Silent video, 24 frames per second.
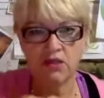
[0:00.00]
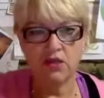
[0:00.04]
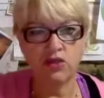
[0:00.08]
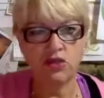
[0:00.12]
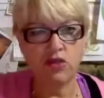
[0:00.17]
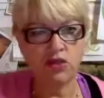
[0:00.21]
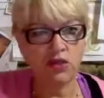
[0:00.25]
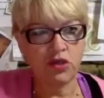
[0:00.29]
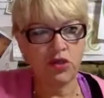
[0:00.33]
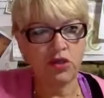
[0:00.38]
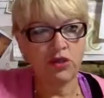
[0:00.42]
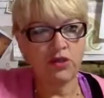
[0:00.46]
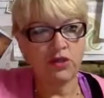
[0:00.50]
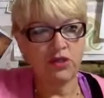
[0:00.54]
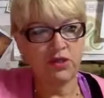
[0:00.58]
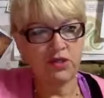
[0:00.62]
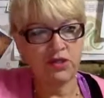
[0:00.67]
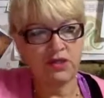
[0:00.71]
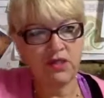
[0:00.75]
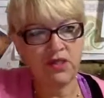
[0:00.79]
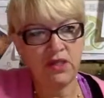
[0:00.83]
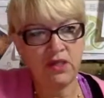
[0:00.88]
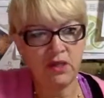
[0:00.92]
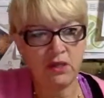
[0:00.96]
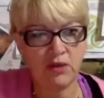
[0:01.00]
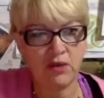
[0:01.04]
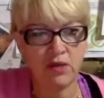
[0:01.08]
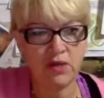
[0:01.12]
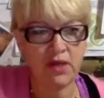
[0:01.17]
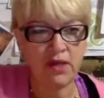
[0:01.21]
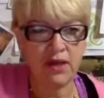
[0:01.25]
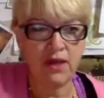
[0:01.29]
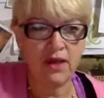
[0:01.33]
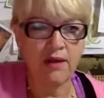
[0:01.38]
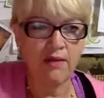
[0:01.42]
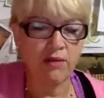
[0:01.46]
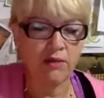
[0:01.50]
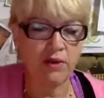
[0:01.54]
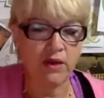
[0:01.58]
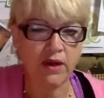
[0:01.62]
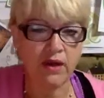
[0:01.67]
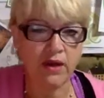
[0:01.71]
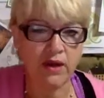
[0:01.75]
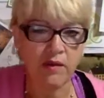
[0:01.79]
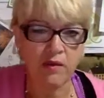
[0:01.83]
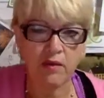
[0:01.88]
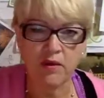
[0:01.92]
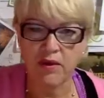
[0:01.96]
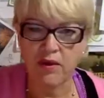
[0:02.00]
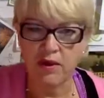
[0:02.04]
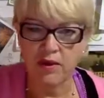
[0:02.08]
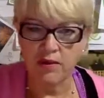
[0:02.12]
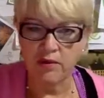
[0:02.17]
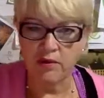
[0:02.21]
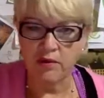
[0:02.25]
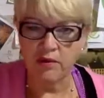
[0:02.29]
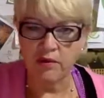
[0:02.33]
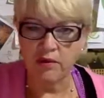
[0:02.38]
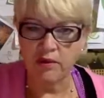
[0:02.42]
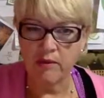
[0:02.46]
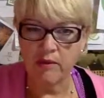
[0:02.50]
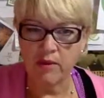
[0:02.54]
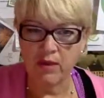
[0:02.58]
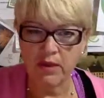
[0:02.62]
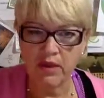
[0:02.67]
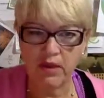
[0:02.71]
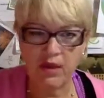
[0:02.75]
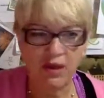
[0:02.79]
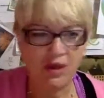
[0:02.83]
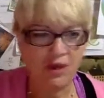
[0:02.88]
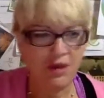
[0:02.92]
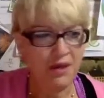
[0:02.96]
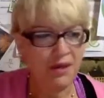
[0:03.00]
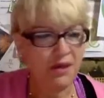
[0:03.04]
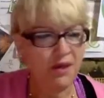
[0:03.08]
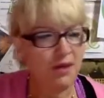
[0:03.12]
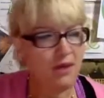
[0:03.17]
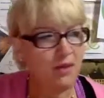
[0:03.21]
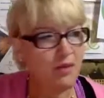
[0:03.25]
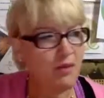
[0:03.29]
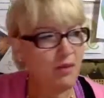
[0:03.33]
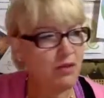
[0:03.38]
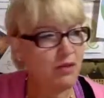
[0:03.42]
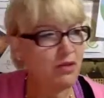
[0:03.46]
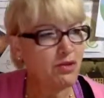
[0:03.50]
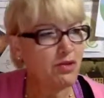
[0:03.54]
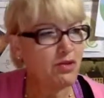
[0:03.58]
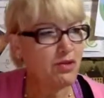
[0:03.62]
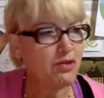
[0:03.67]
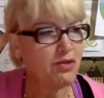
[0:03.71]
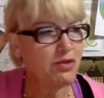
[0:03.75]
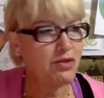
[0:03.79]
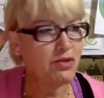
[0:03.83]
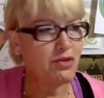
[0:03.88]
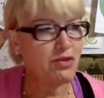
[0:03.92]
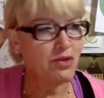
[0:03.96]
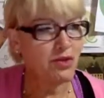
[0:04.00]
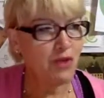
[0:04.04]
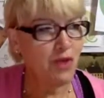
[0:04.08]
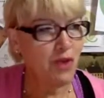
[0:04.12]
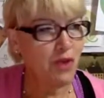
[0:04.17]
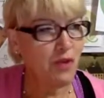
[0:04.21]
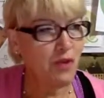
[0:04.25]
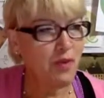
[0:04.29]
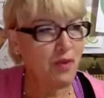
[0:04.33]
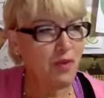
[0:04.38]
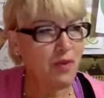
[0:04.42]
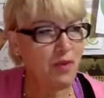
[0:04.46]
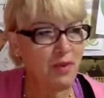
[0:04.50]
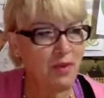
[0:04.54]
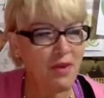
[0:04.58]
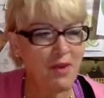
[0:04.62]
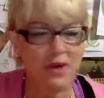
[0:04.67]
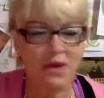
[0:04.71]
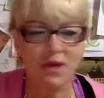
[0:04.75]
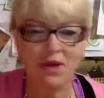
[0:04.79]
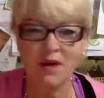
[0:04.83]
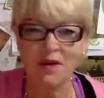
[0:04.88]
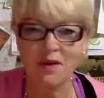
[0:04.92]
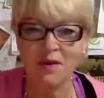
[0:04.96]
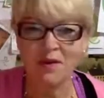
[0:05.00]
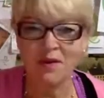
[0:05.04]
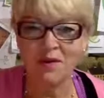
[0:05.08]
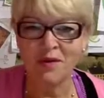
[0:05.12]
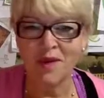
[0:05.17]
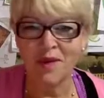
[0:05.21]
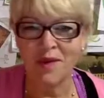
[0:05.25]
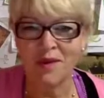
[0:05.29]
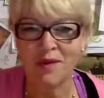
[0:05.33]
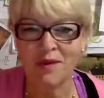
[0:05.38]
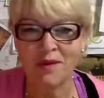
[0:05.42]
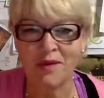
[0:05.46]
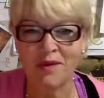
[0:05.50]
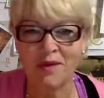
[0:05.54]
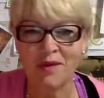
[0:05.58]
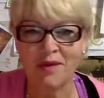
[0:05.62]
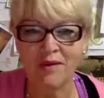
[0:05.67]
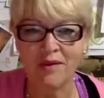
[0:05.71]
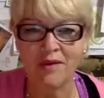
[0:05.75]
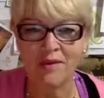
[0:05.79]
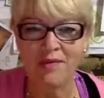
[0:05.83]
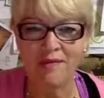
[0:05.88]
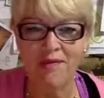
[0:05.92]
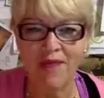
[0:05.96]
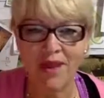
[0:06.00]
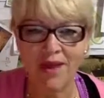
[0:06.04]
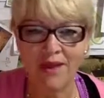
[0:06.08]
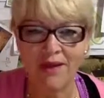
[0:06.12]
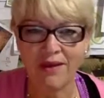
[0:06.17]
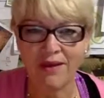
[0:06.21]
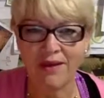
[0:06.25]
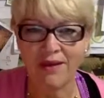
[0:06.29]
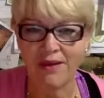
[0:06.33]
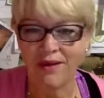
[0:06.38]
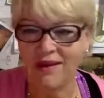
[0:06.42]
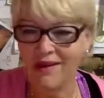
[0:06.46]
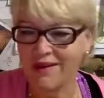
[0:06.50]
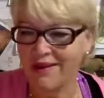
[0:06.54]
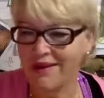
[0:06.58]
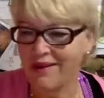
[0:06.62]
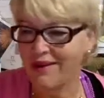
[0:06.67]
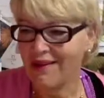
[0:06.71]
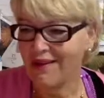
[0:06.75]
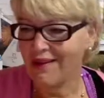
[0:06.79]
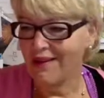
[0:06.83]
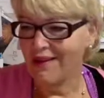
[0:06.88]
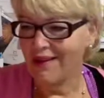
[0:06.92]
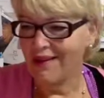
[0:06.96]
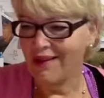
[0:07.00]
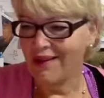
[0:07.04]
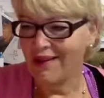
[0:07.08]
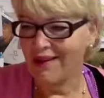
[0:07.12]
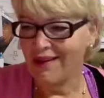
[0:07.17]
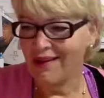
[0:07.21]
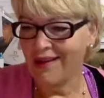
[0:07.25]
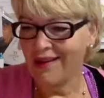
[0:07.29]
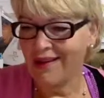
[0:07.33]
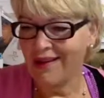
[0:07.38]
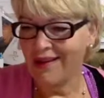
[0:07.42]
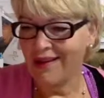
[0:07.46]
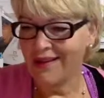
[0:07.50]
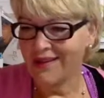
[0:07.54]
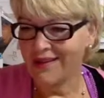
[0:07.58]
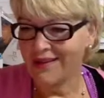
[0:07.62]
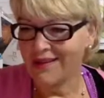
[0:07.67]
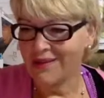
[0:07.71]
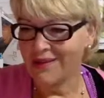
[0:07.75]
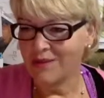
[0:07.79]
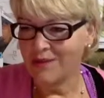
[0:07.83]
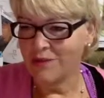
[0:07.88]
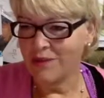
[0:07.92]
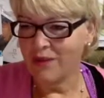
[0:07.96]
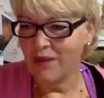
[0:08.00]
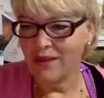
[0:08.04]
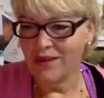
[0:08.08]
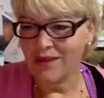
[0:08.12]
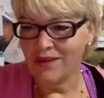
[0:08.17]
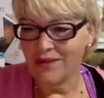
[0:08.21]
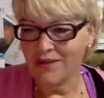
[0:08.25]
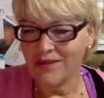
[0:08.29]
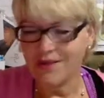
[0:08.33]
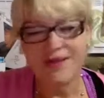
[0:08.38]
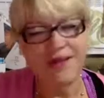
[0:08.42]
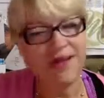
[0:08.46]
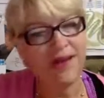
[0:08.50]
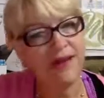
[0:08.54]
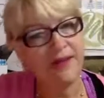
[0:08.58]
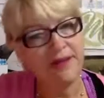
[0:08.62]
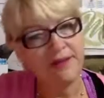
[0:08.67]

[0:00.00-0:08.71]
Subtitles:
your daughter see you collaborating with other women? Most strong women I know would rather work with men. And why is that?